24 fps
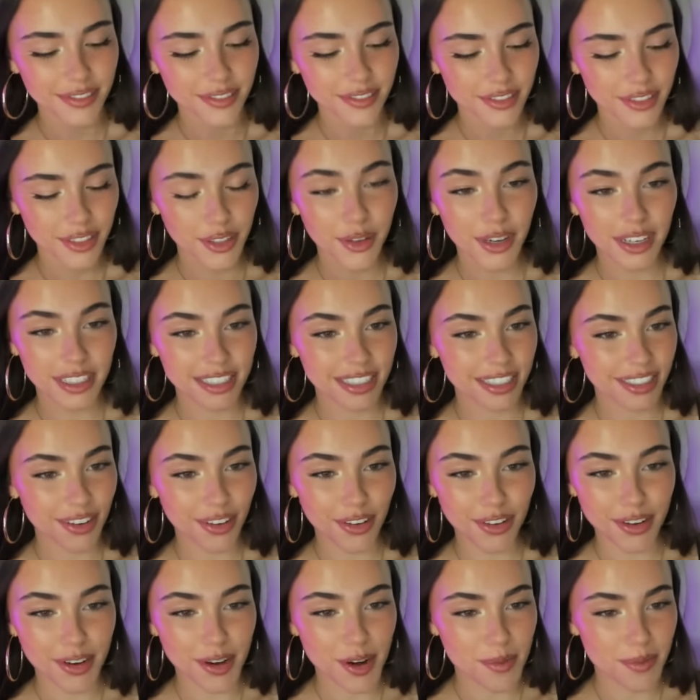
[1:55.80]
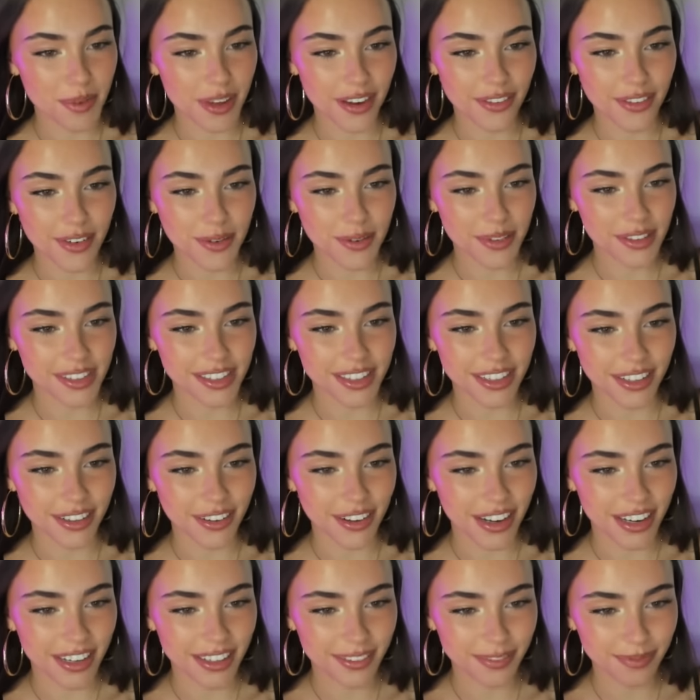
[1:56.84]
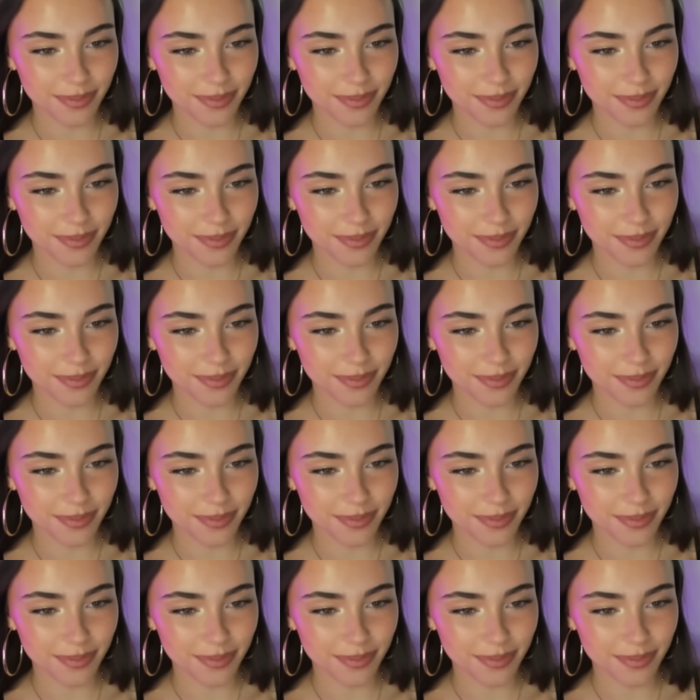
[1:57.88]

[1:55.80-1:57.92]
You guys can all hear me. Everyone's good, right?